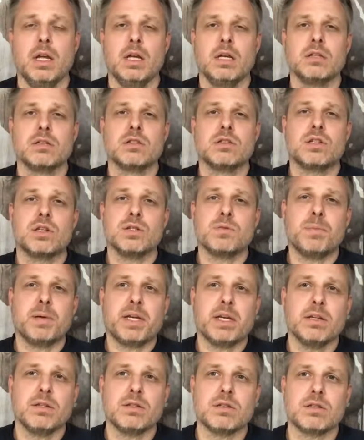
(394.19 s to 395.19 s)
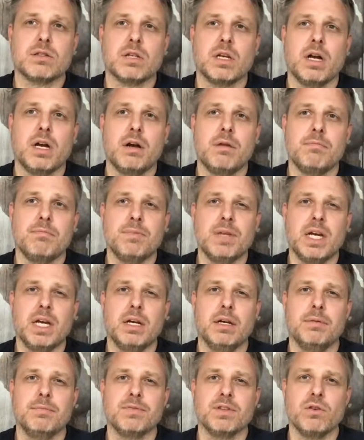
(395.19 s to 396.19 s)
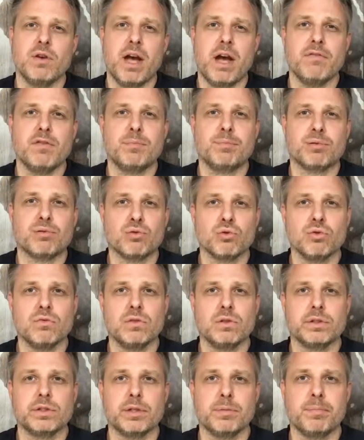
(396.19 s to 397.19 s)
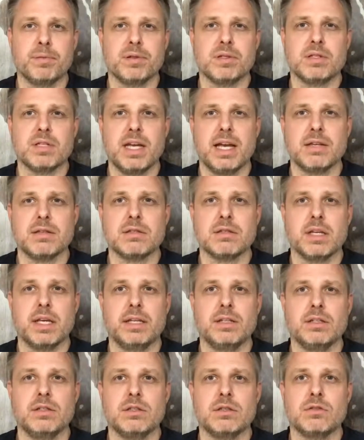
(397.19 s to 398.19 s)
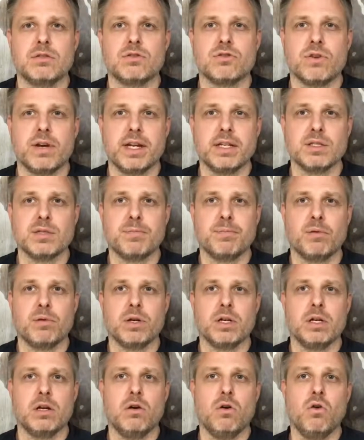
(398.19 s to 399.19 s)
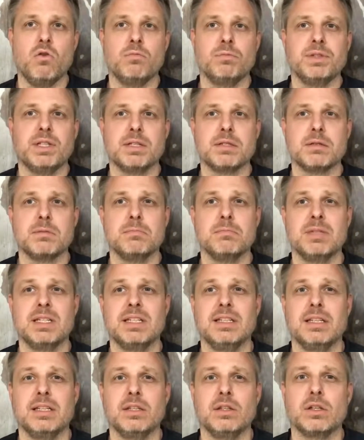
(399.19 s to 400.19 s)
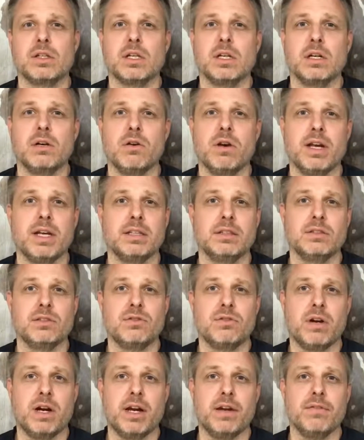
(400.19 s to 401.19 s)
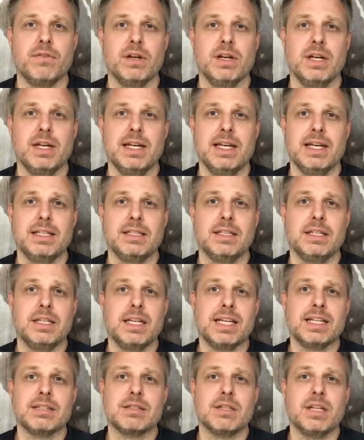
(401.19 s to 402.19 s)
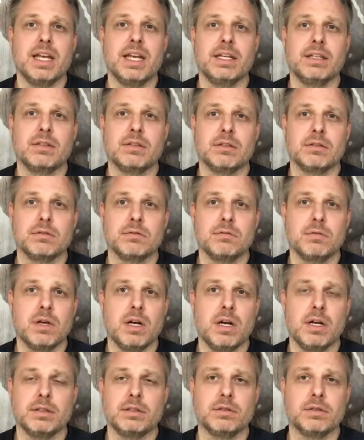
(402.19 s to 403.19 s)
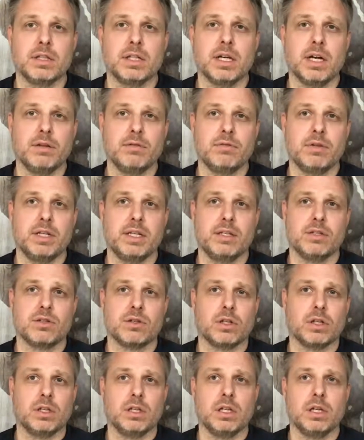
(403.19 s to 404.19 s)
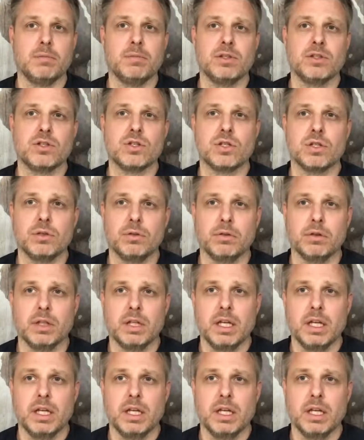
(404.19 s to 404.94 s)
So just because you have approval to possess and transport it home doesn't mean that you can go ahead and drive the next day to the gun range or club and shoot.